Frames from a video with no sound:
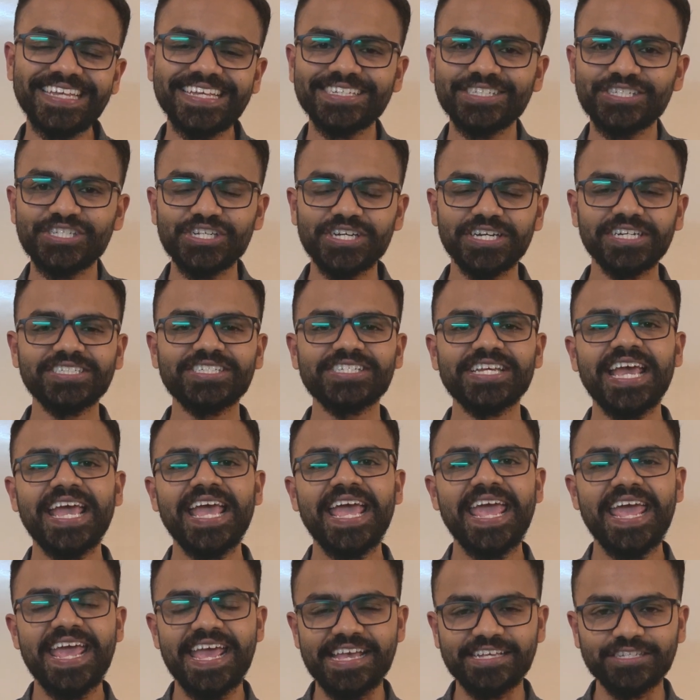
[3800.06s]
Church,
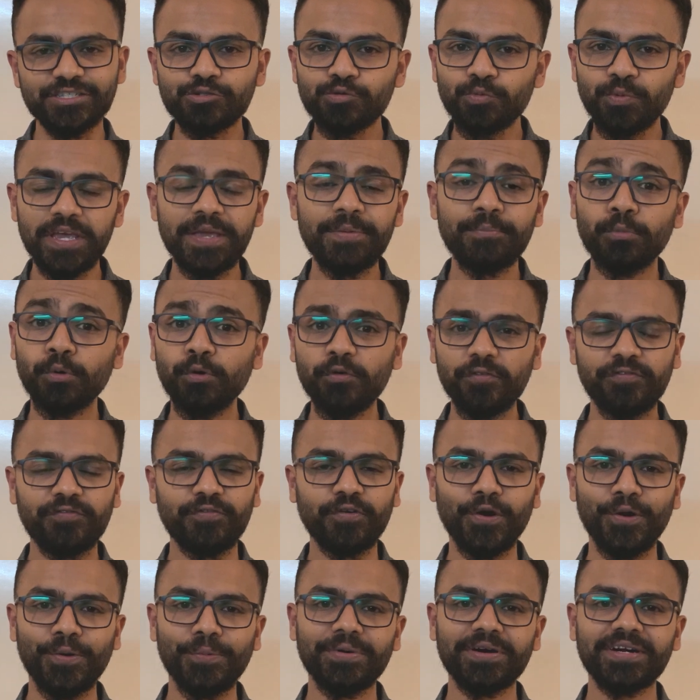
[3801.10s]
as we move
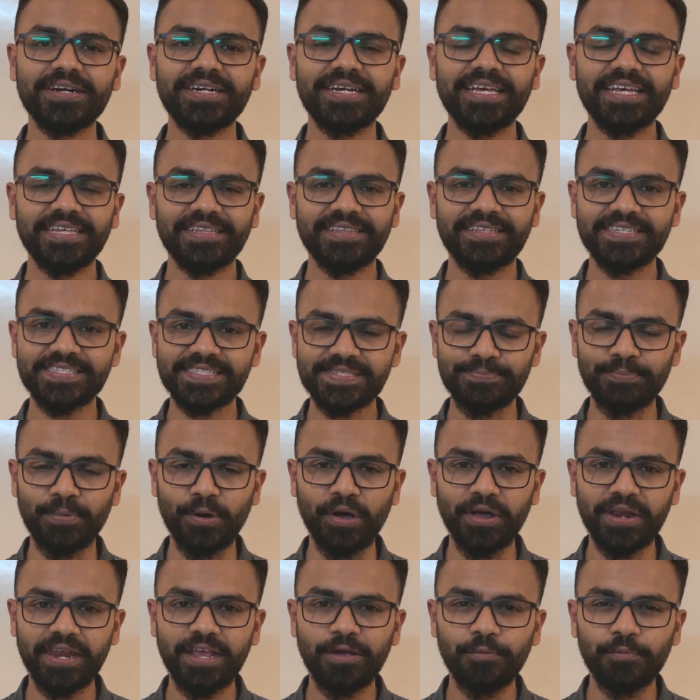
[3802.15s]
forward this
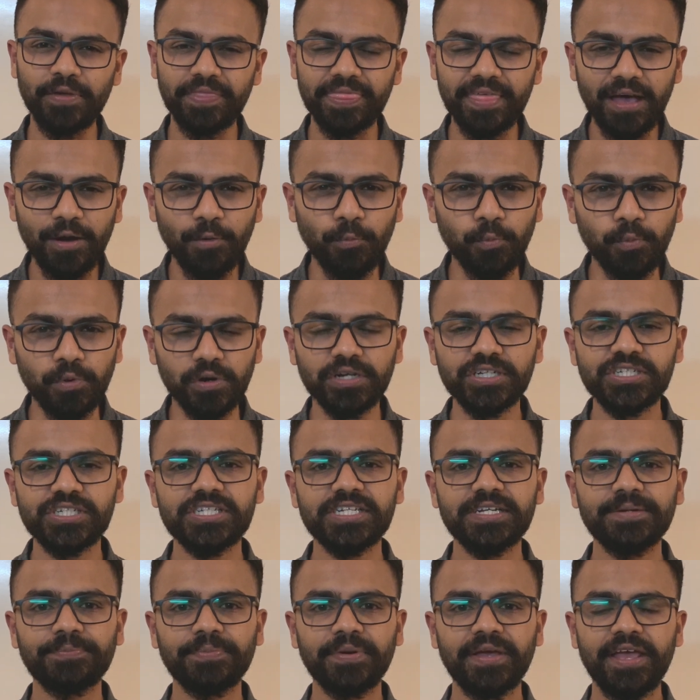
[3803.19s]
morning with our
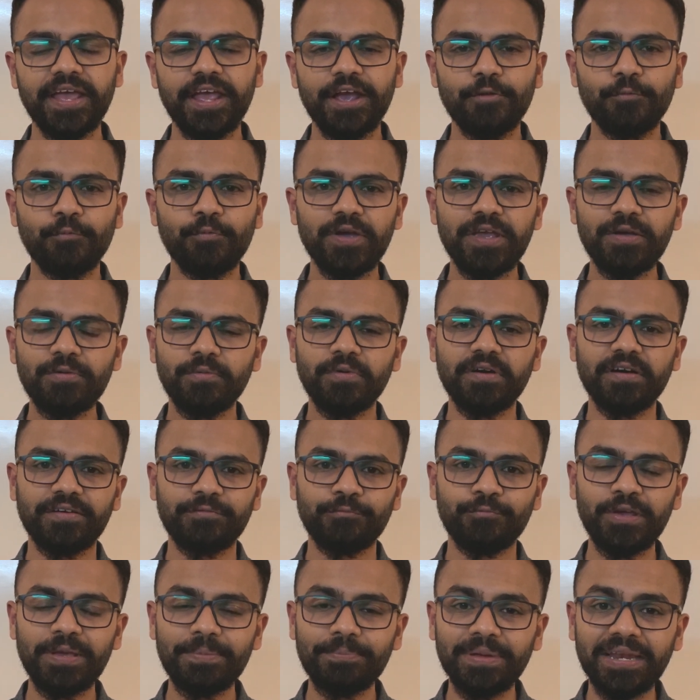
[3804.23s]
worship, we
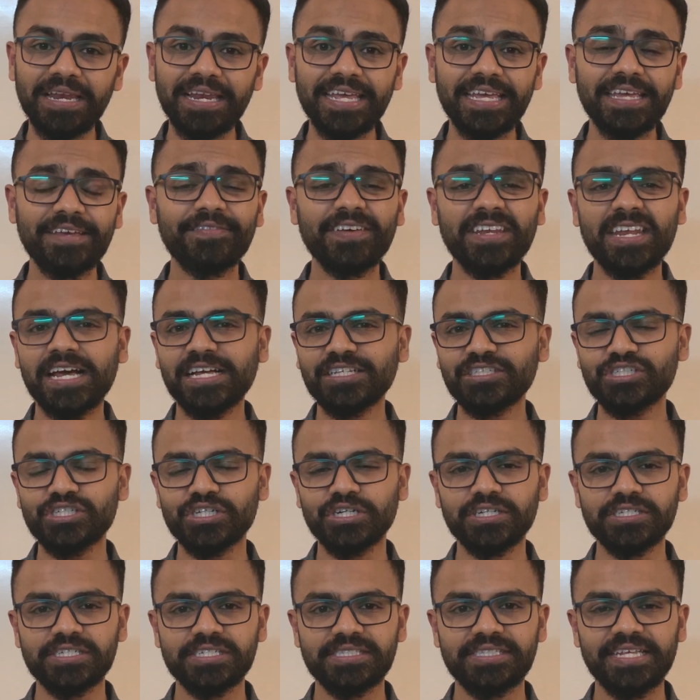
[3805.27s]
believe in our
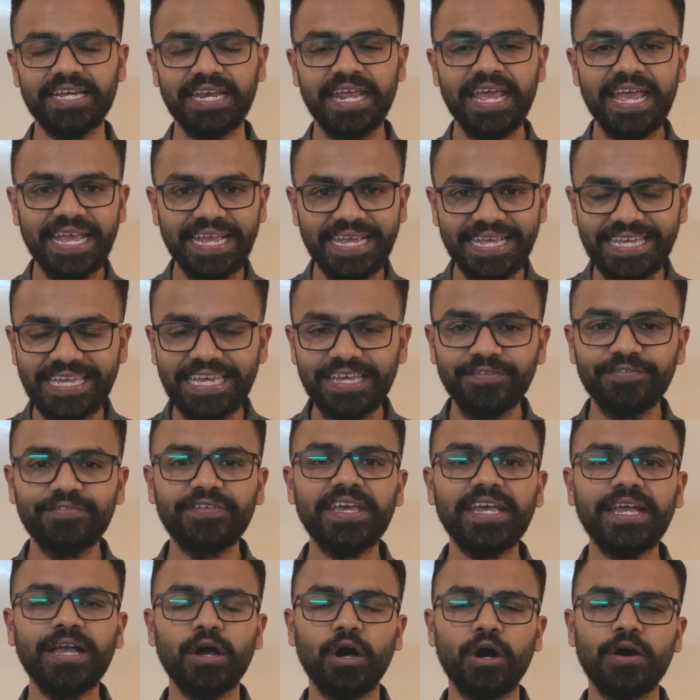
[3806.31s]
church that
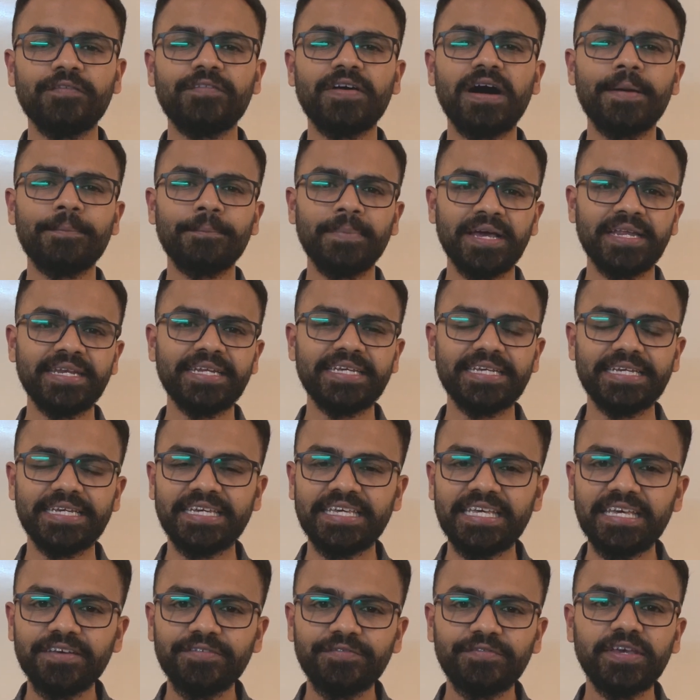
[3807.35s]
giving of our money,
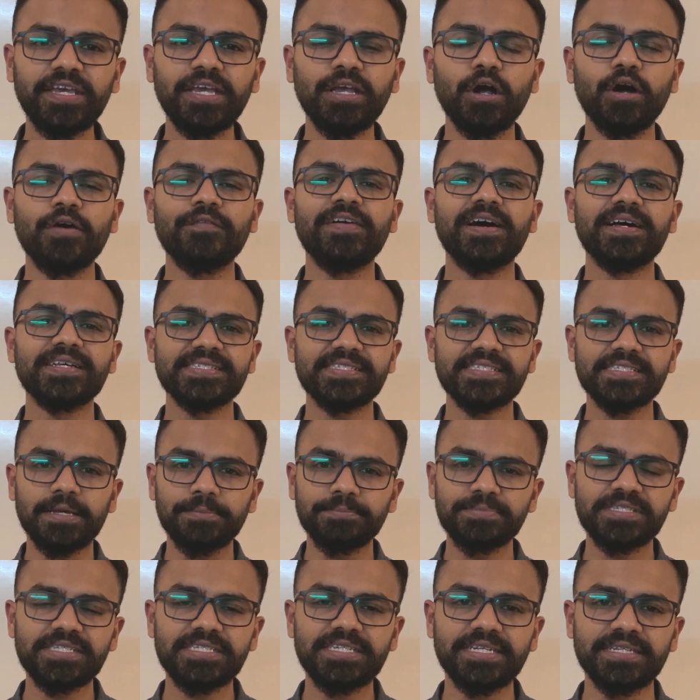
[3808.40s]
giving of our
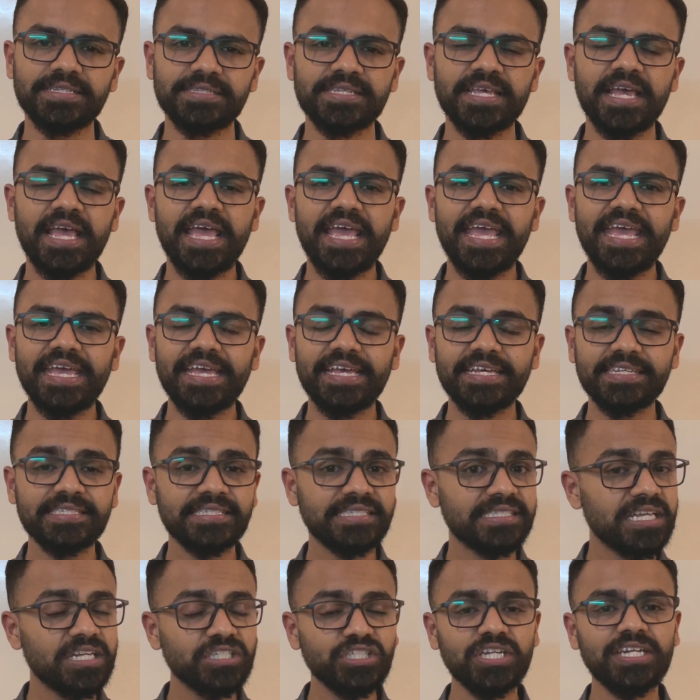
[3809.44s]
substance
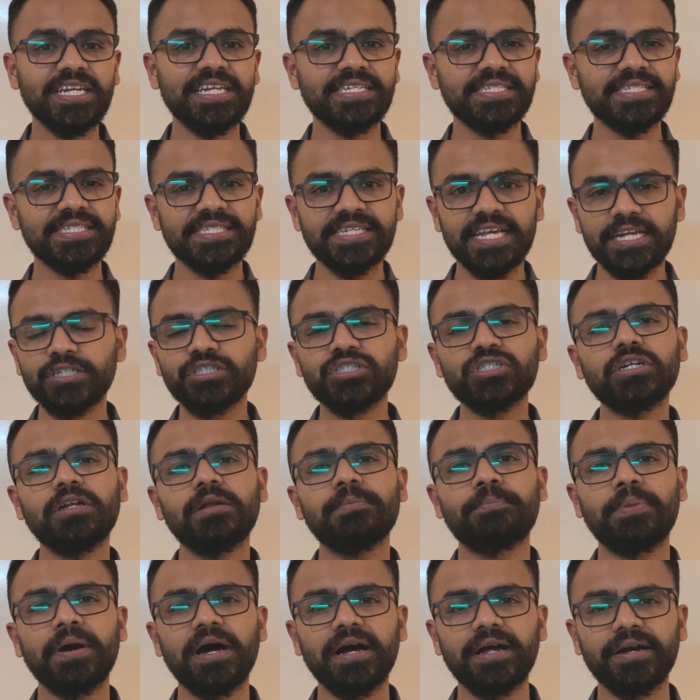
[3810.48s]
is such an essential
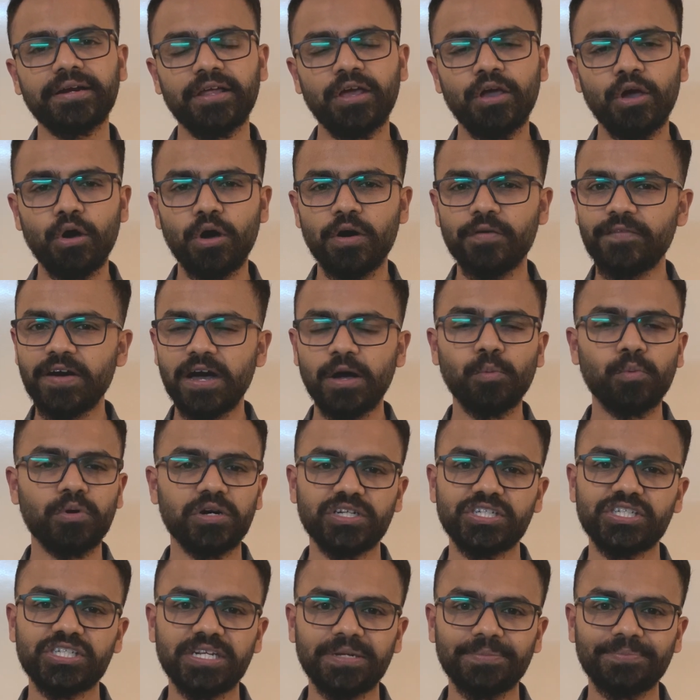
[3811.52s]
part of our
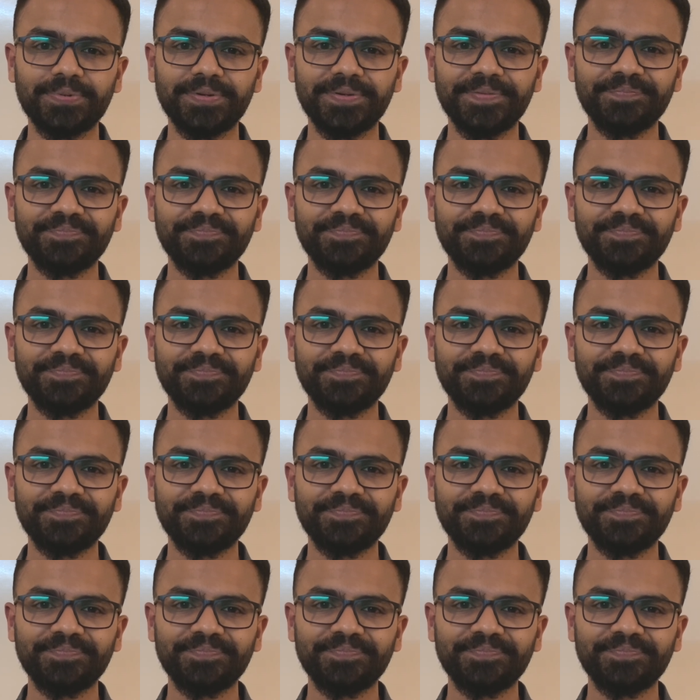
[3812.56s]
worship.